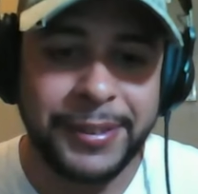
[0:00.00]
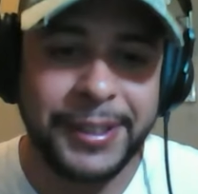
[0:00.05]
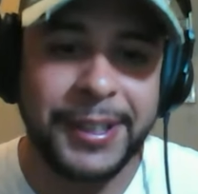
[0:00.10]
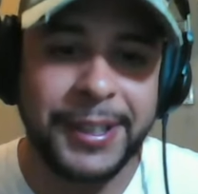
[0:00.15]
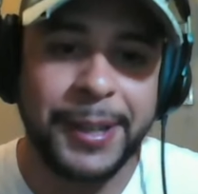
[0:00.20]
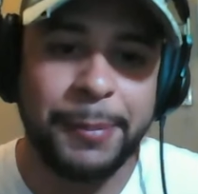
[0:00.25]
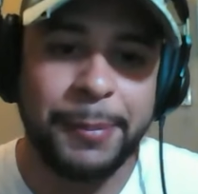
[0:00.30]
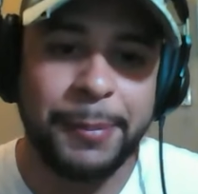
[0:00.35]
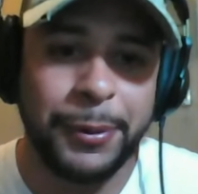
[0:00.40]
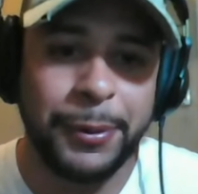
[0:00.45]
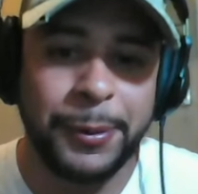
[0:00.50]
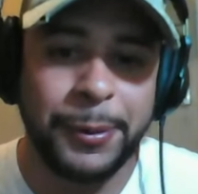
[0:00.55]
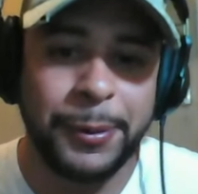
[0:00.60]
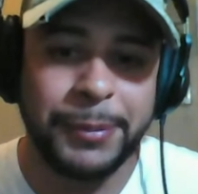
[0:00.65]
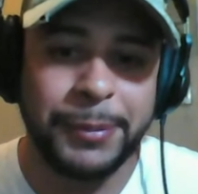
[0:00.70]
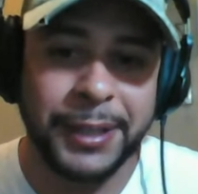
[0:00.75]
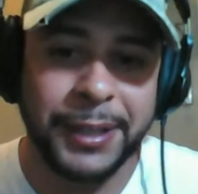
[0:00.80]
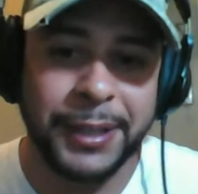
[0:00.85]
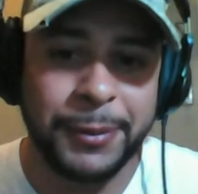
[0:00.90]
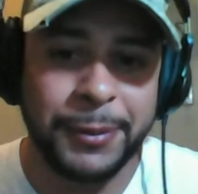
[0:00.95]
Did they boo him
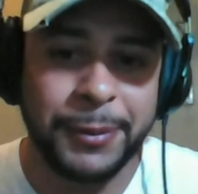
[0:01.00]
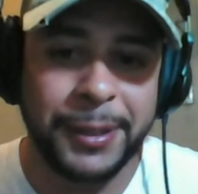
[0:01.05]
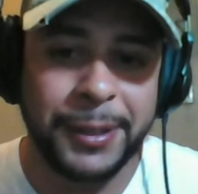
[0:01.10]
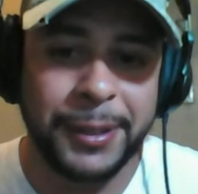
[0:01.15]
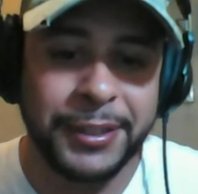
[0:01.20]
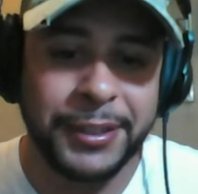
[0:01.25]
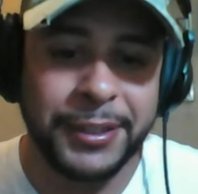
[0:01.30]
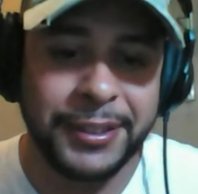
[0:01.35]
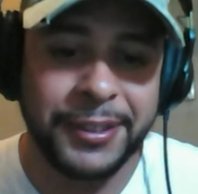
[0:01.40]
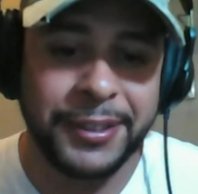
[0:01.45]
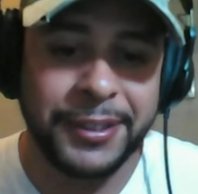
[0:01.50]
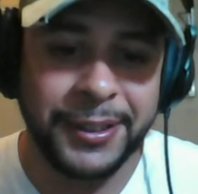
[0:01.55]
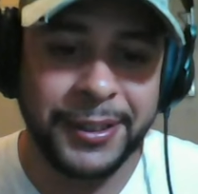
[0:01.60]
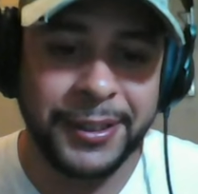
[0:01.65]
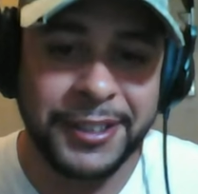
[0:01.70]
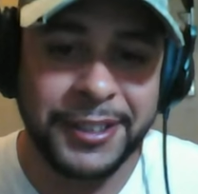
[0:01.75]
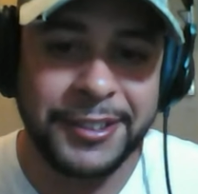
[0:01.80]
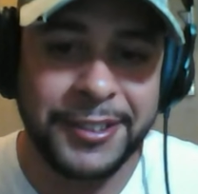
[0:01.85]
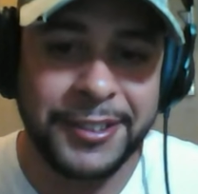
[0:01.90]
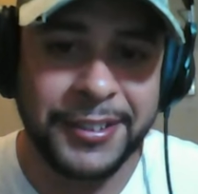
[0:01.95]
like when they missed the
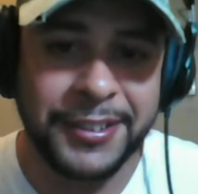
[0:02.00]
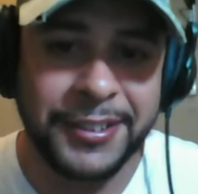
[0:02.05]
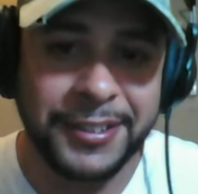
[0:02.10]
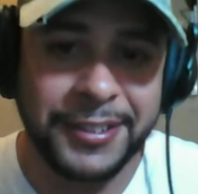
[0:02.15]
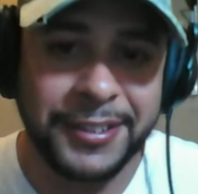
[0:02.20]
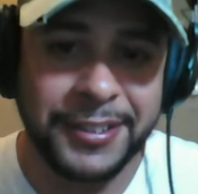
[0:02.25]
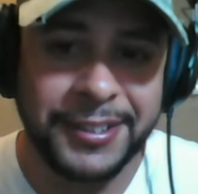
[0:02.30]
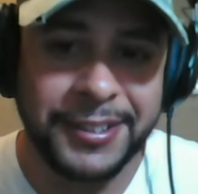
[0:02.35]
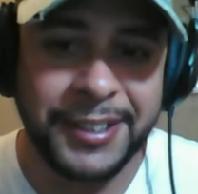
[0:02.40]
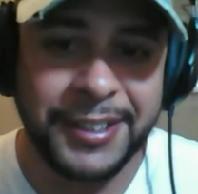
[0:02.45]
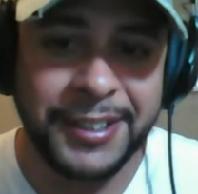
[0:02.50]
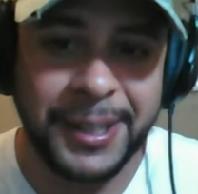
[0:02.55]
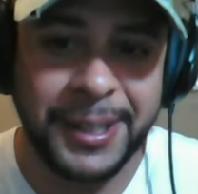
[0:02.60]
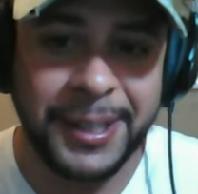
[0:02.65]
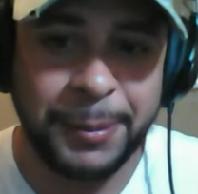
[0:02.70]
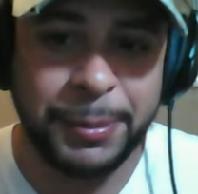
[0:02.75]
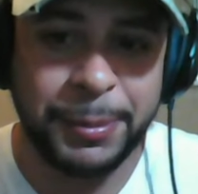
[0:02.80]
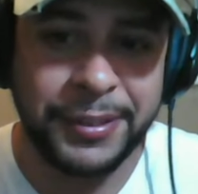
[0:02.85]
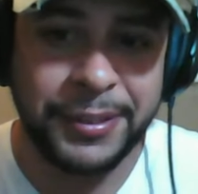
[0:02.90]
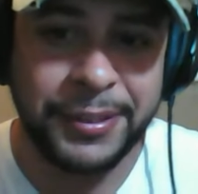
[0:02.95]
targets? Did that
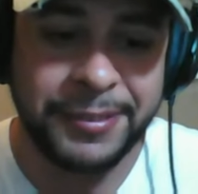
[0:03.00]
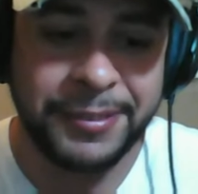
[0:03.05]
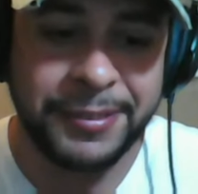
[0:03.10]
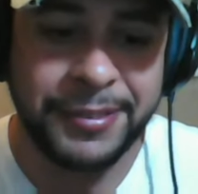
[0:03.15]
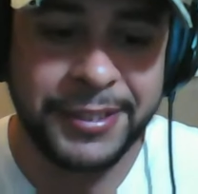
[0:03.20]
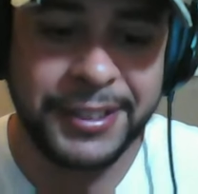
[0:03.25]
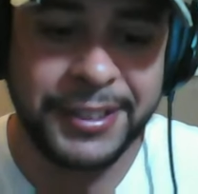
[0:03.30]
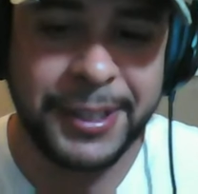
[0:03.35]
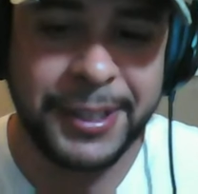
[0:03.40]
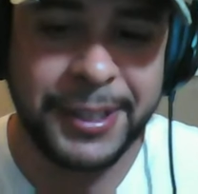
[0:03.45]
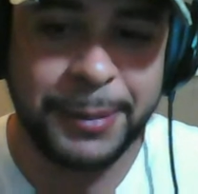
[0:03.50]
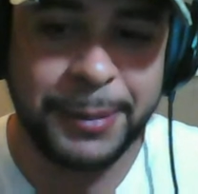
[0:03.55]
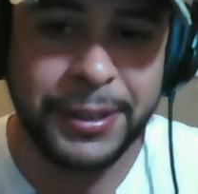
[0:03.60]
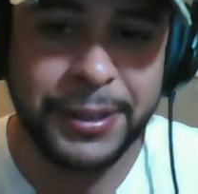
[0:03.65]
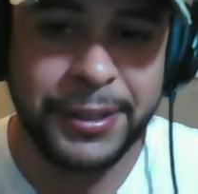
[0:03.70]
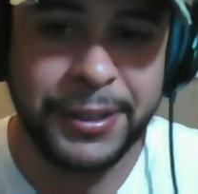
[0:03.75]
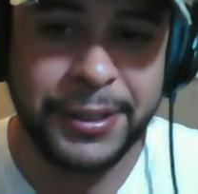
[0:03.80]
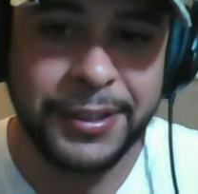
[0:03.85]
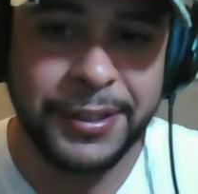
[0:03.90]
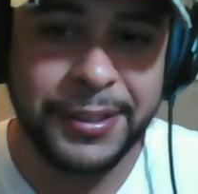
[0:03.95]
happen? Oh, Was it that
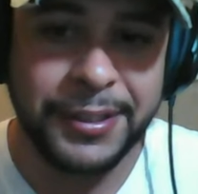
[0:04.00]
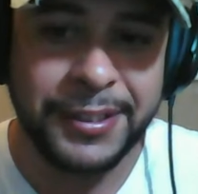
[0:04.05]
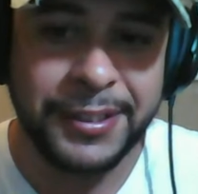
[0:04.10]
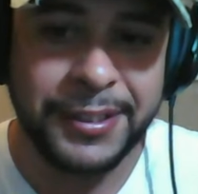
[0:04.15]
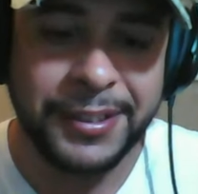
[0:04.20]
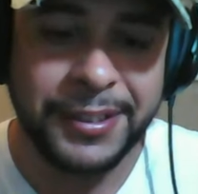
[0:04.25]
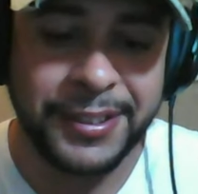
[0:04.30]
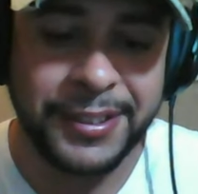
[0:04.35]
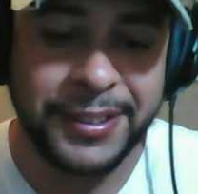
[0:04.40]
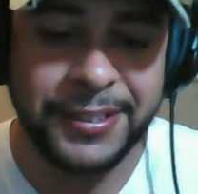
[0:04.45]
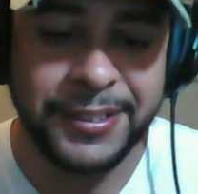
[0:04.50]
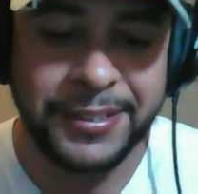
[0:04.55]
bad? There's no.